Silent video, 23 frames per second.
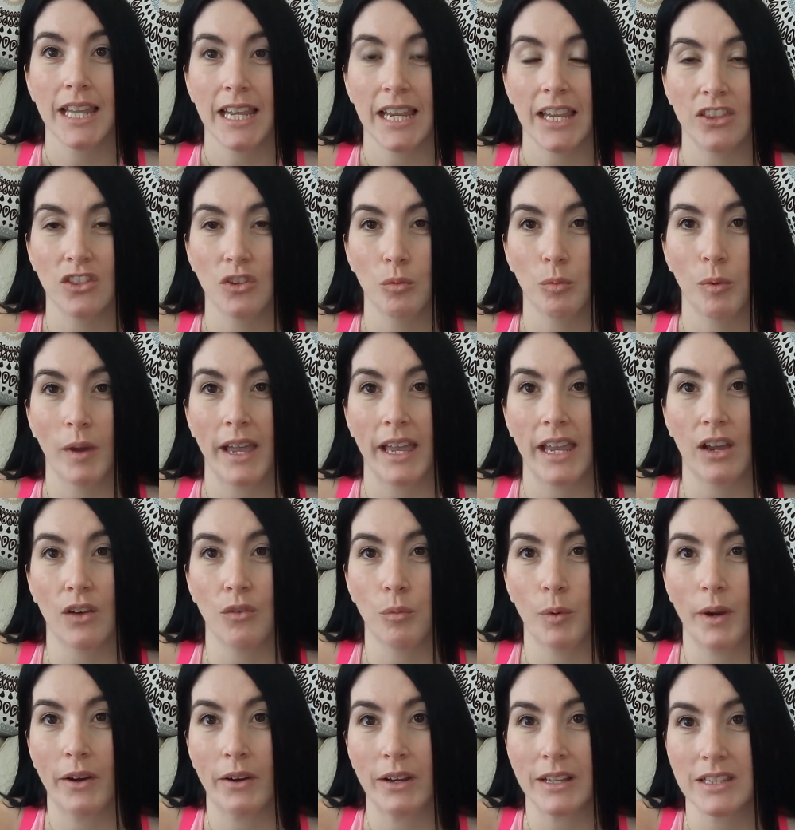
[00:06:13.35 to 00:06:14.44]
in the way
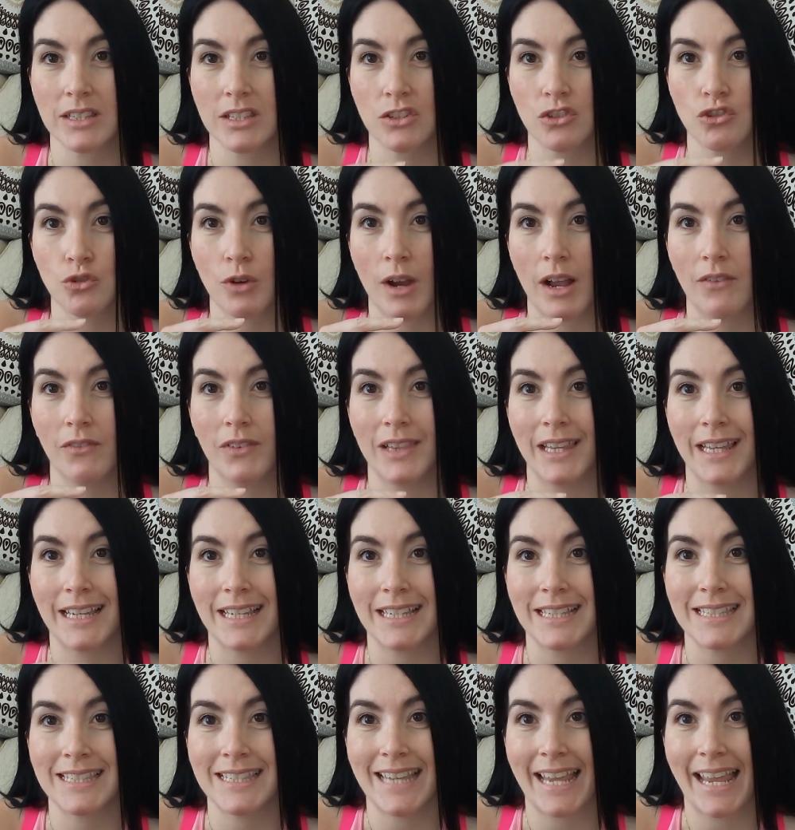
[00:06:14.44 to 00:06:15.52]
of where it's
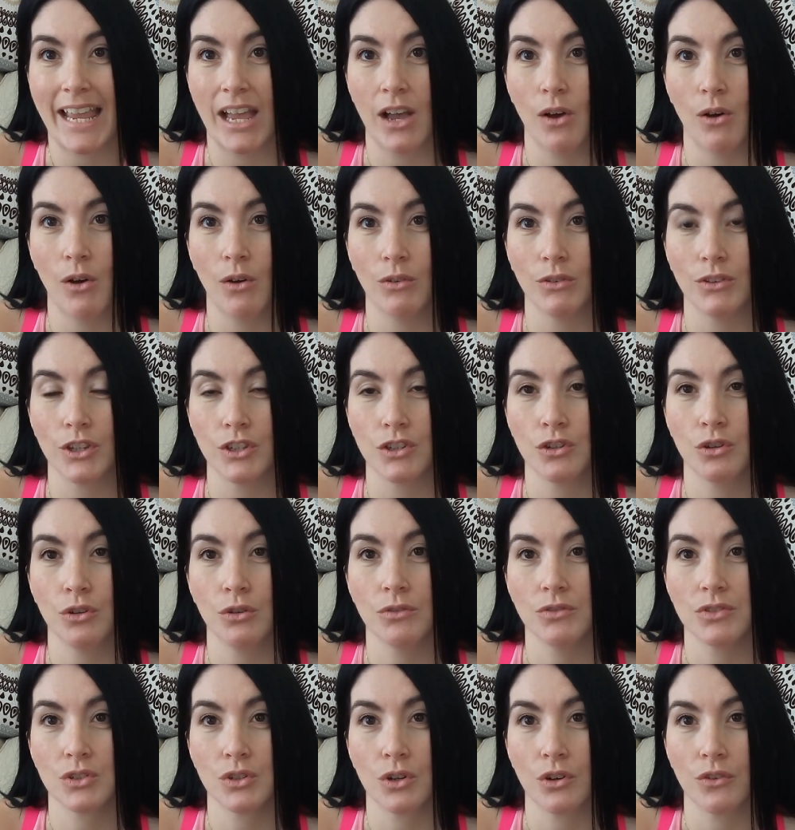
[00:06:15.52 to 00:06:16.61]
traveling down the
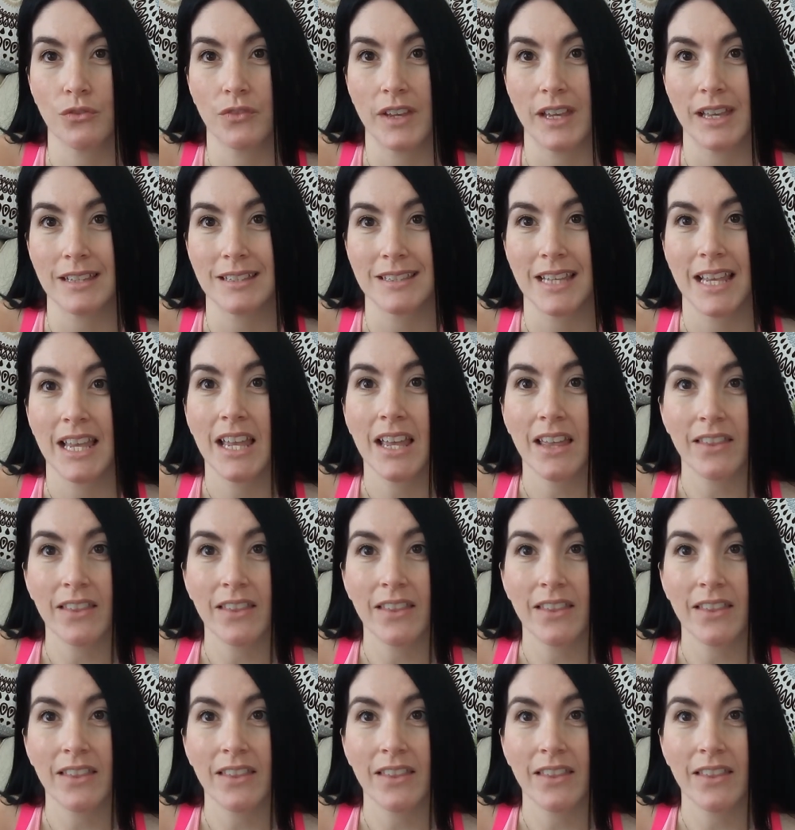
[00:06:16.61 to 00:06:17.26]
tooth surface,